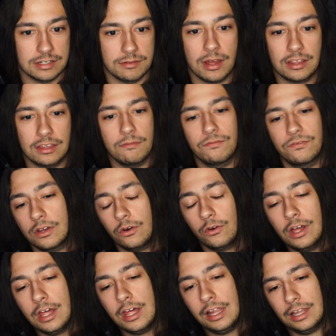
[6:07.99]
To make them feel
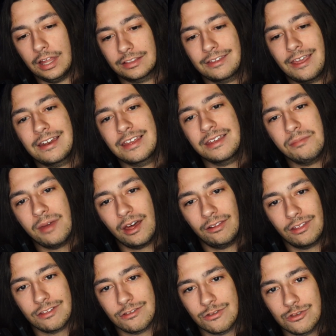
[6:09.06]
like that email
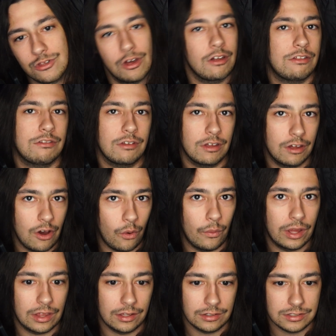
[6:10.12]
is just
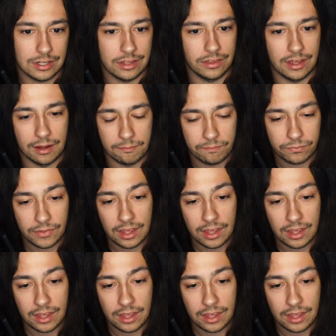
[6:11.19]
going to them.